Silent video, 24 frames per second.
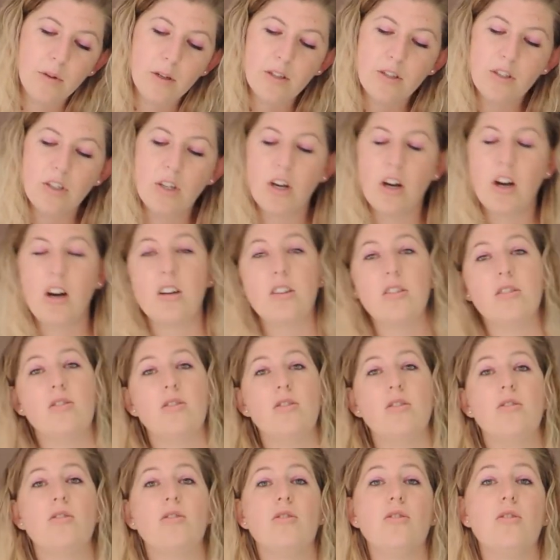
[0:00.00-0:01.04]
when she
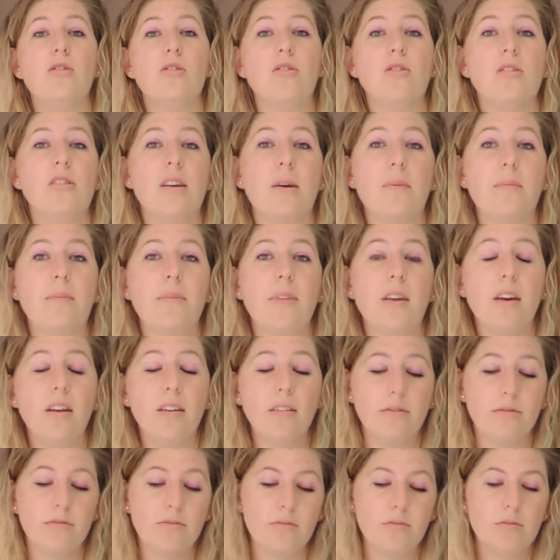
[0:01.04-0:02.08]
asked you to do something
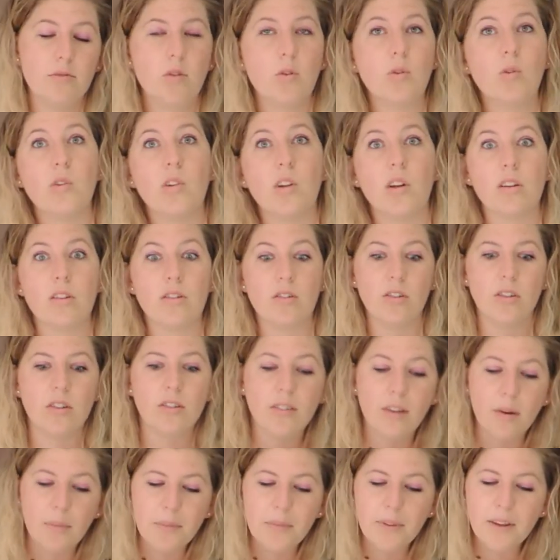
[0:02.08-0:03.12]
or not do
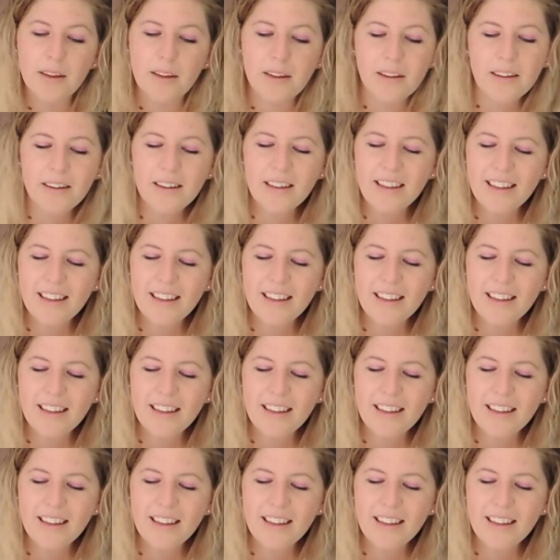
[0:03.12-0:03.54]
something.